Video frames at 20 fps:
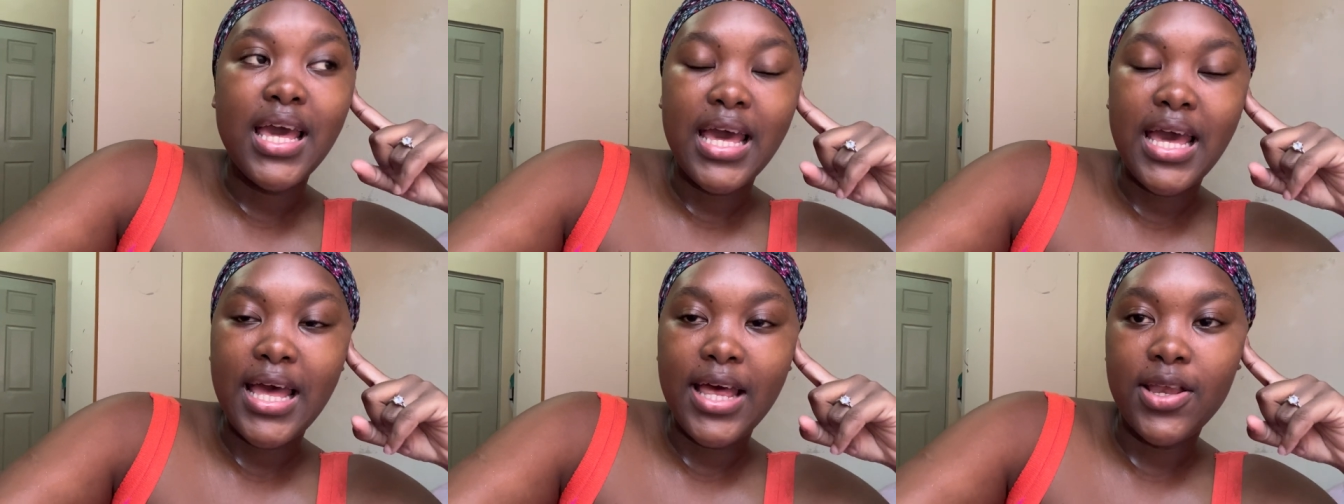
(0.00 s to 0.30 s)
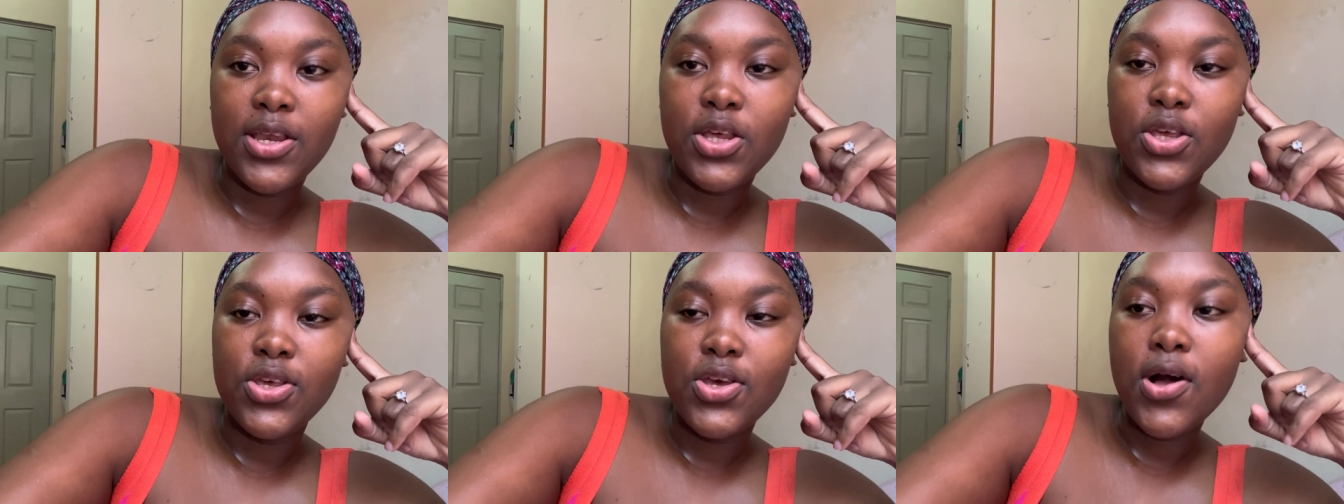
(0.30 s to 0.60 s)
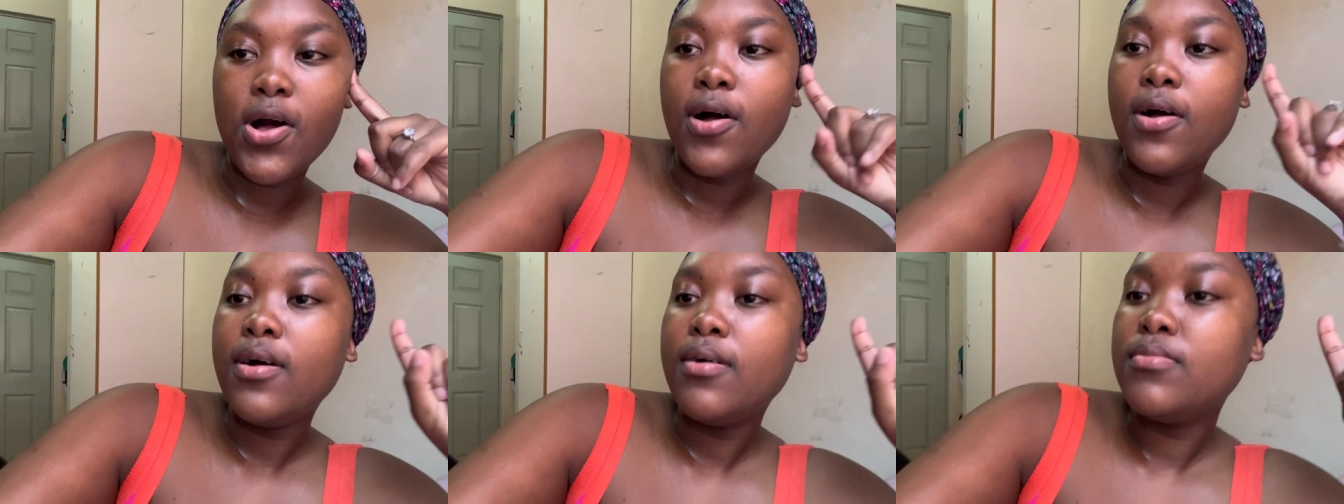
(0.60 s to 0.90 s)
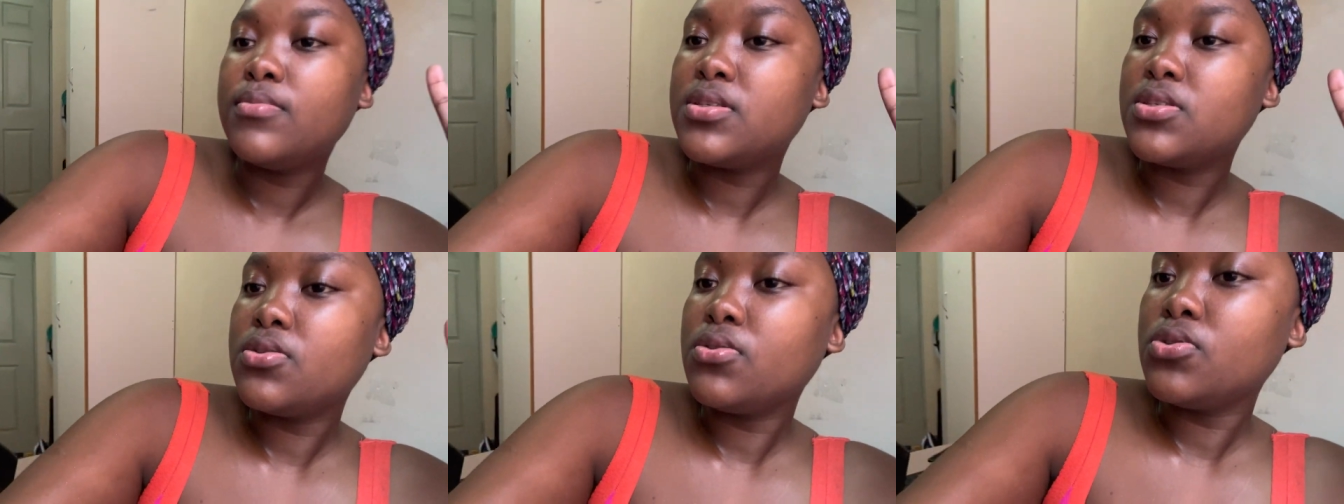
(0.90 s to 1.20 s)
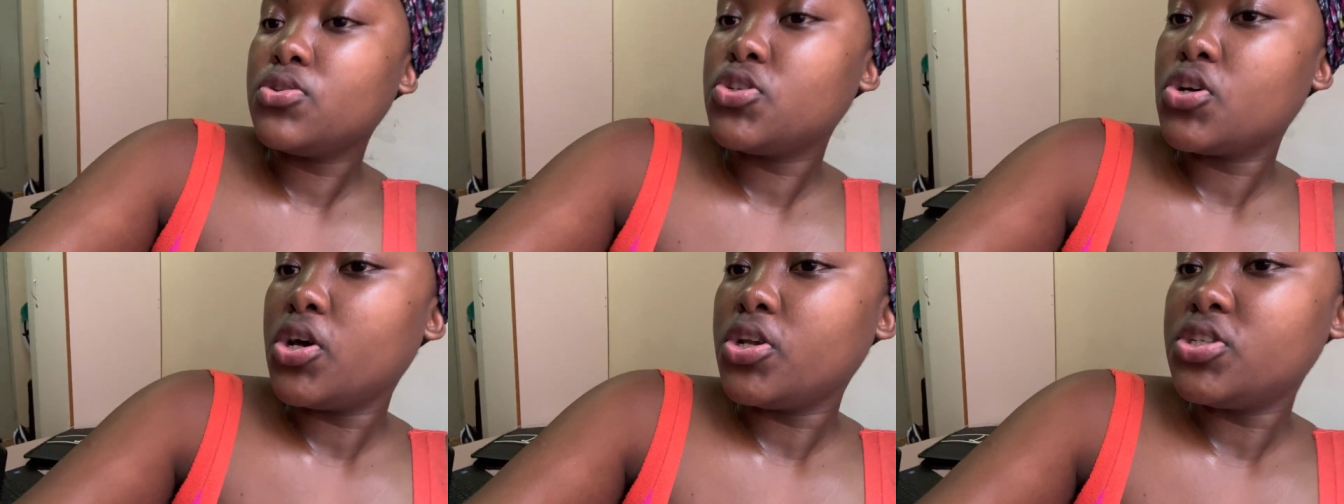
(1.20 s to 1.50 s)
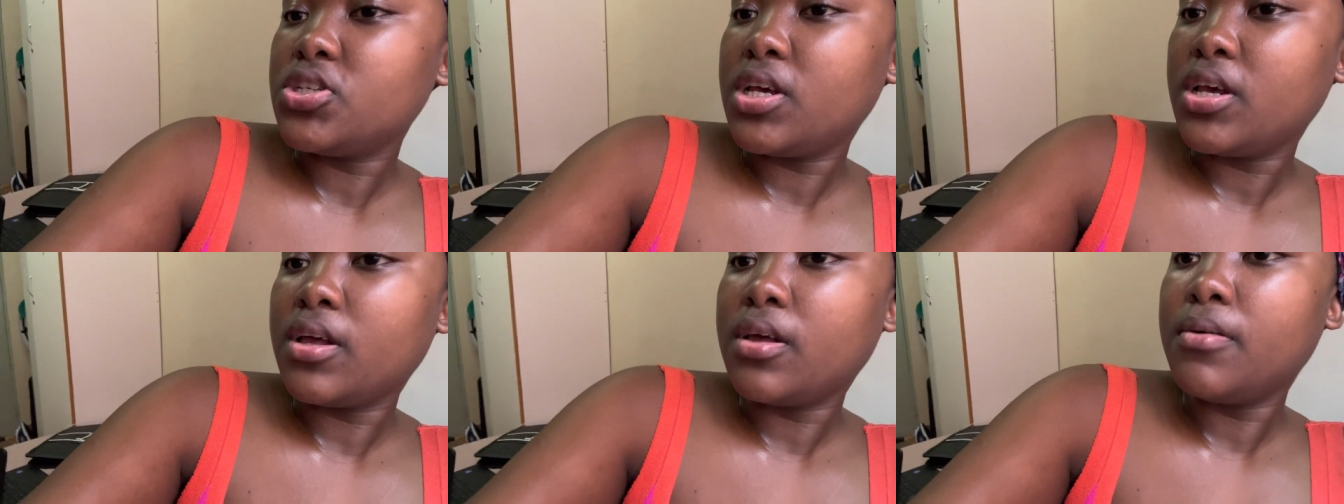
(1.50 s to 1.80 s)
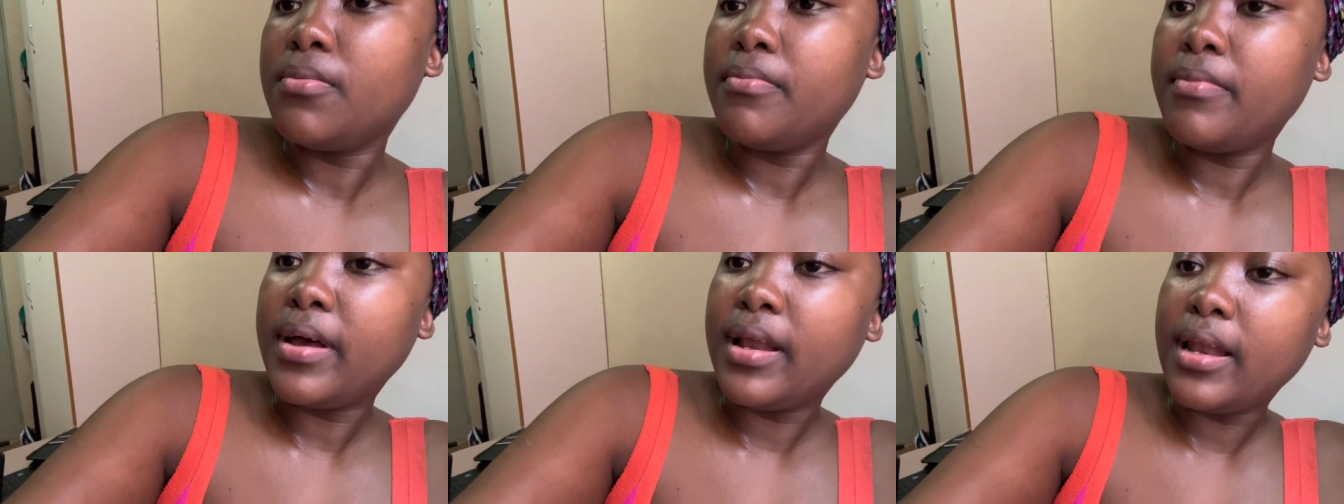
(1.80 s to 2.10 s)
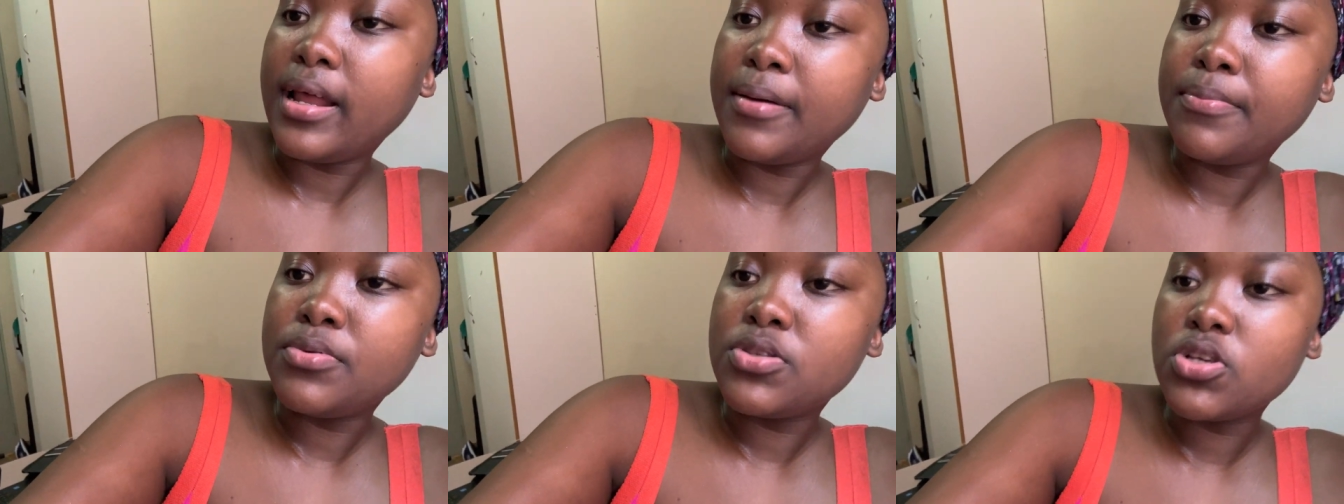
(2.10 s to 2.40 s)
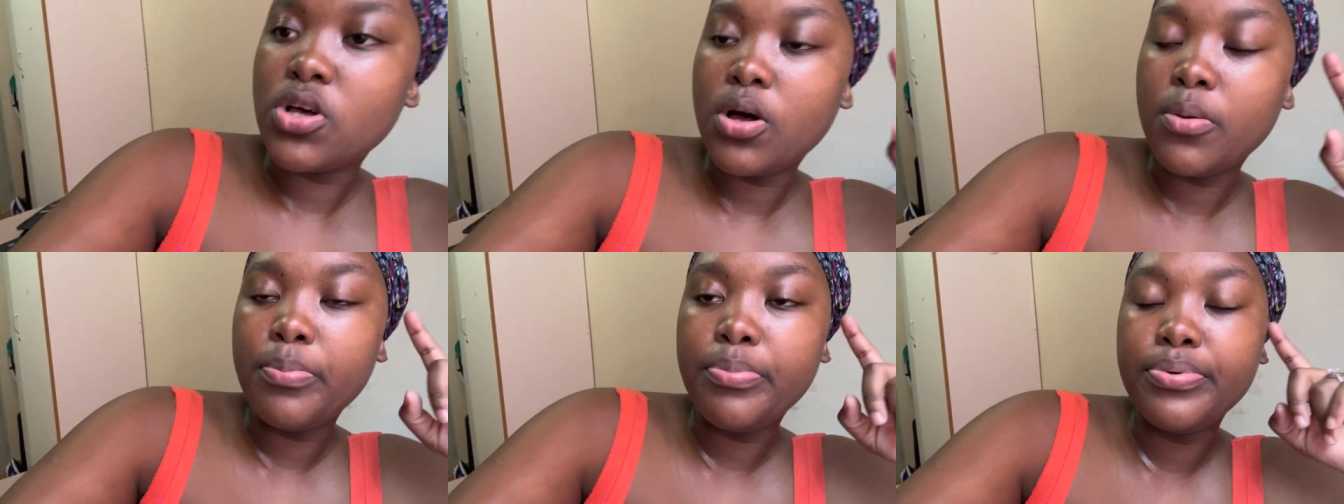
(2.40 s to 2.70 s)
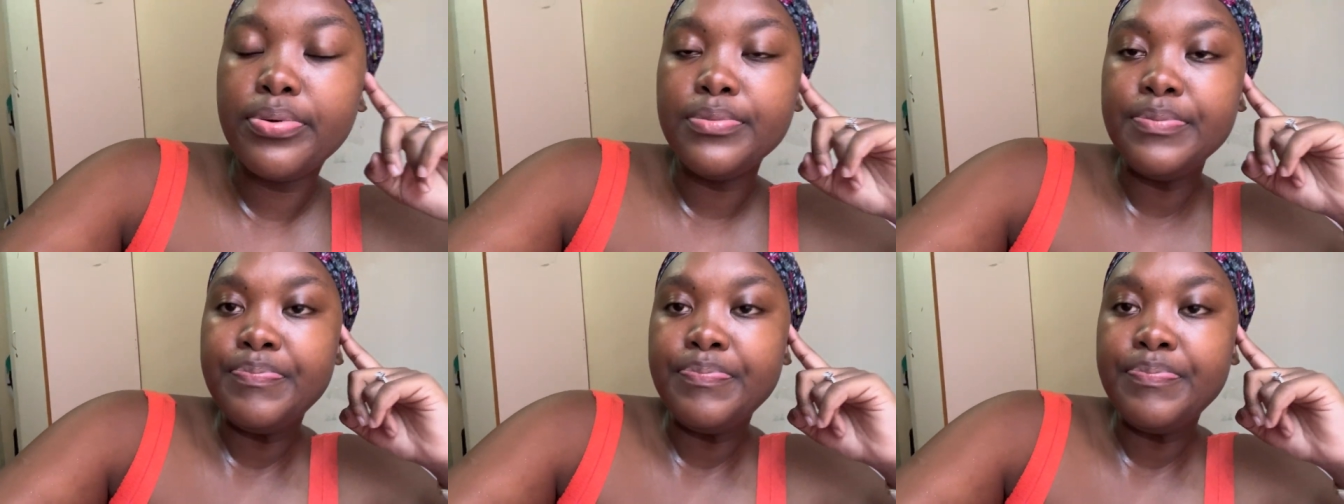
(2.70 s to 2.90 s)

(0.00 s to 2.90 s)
And yeah, I'm still charging my laptop.